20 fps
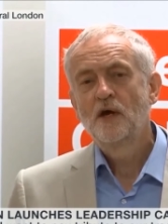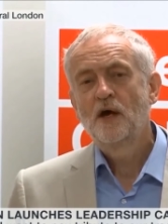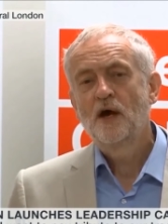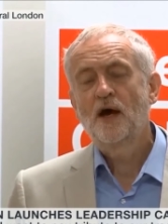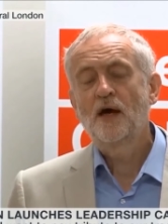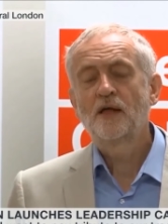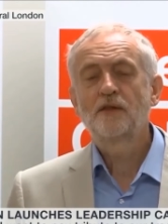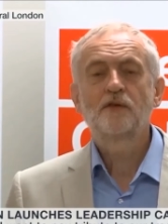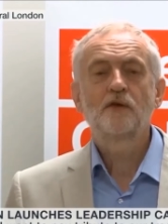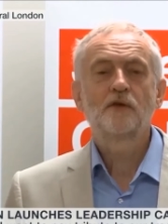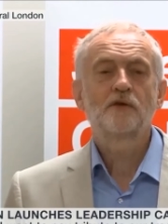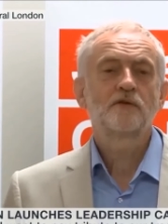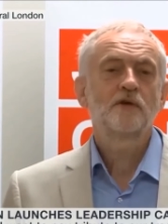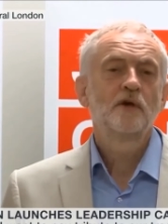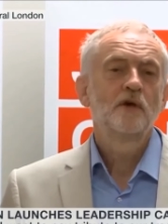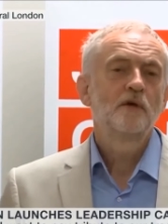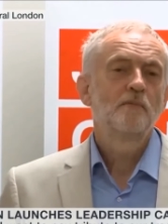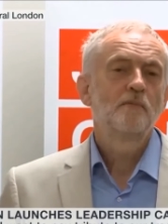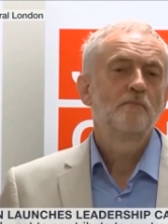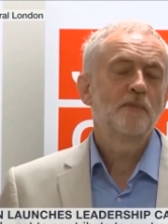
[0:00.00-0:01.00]
and that
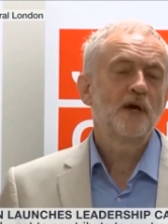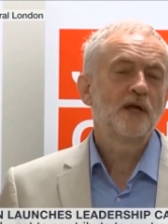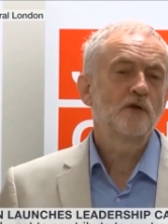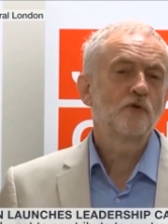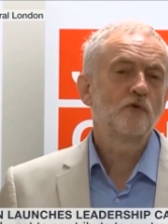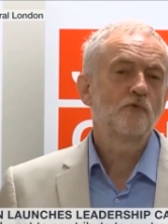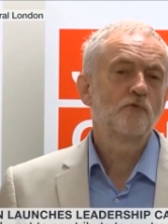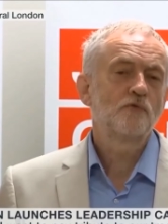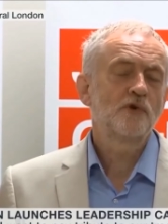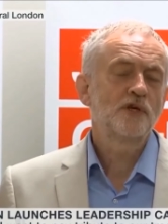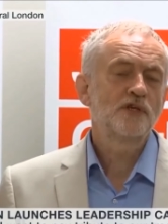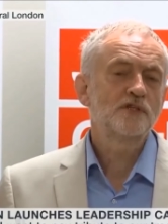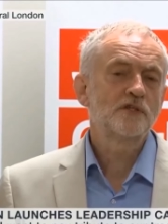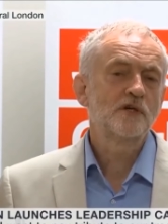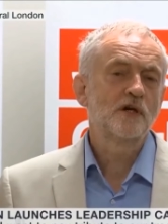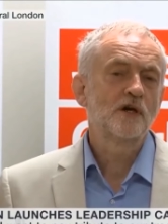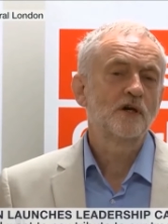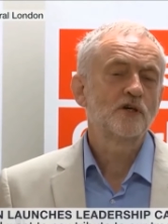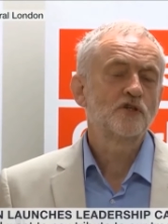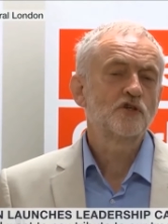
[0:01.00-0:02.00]
medical
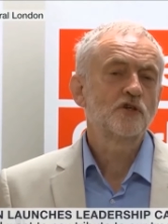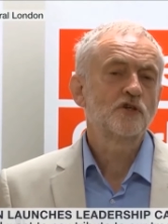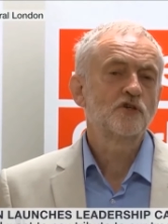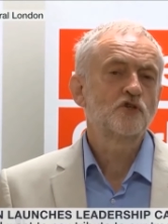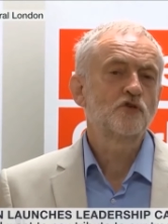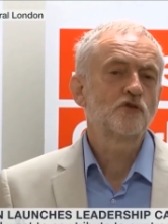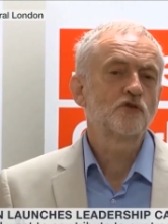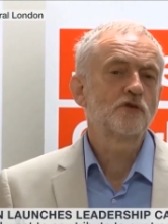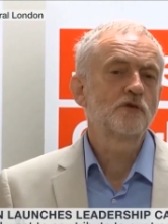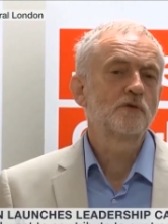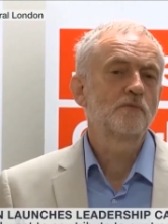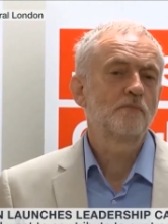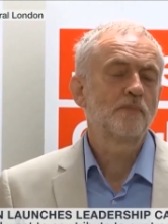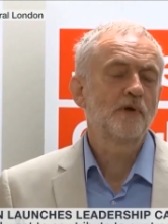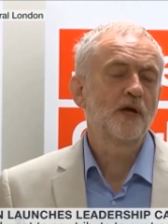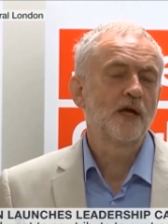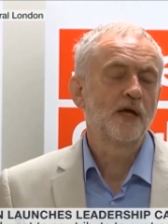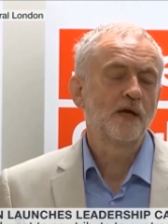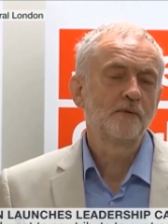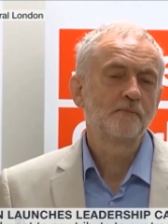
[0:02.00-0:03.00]
research shouldn't
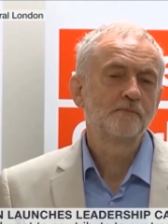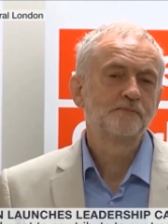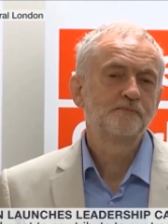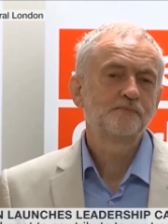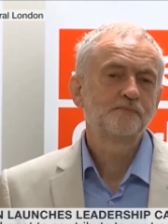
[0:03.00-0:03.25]
be